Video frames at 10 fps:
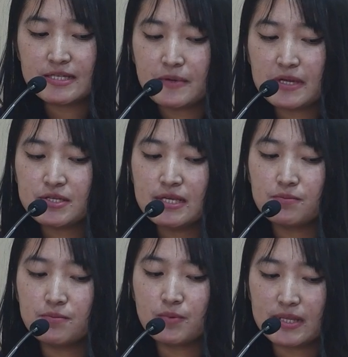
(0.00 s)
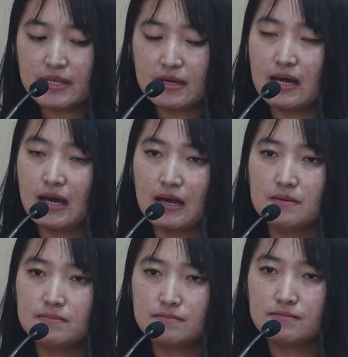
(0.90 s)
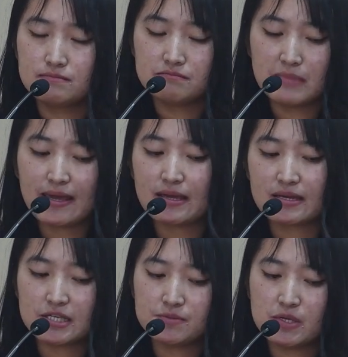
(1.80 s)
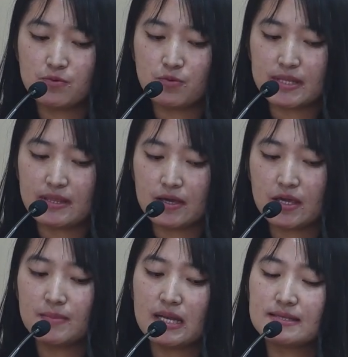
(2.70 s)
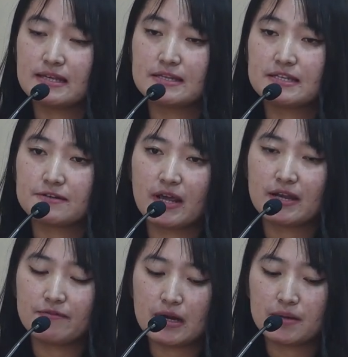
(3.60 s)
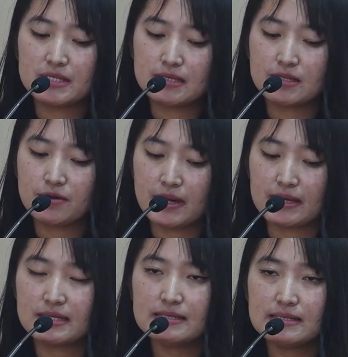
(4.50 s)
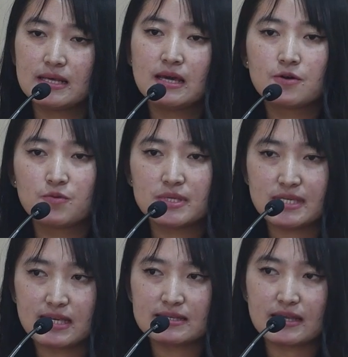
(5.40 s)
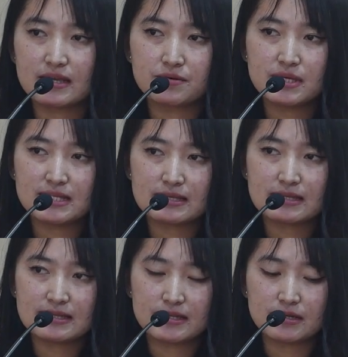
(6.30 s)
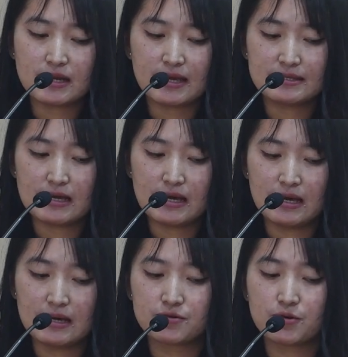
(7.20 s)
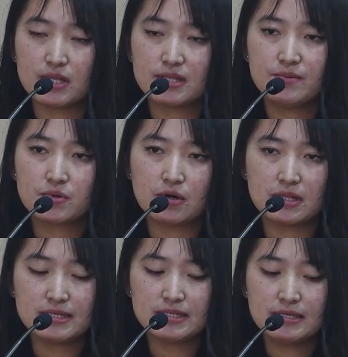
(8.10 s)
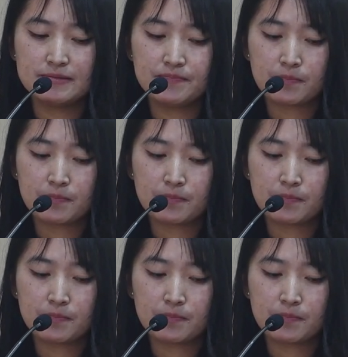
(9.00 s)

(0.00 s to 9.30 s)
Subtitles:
especially with my engagement with a Himalayan Center for Environmental Humanities, which is a research center at Royal Thimphu College.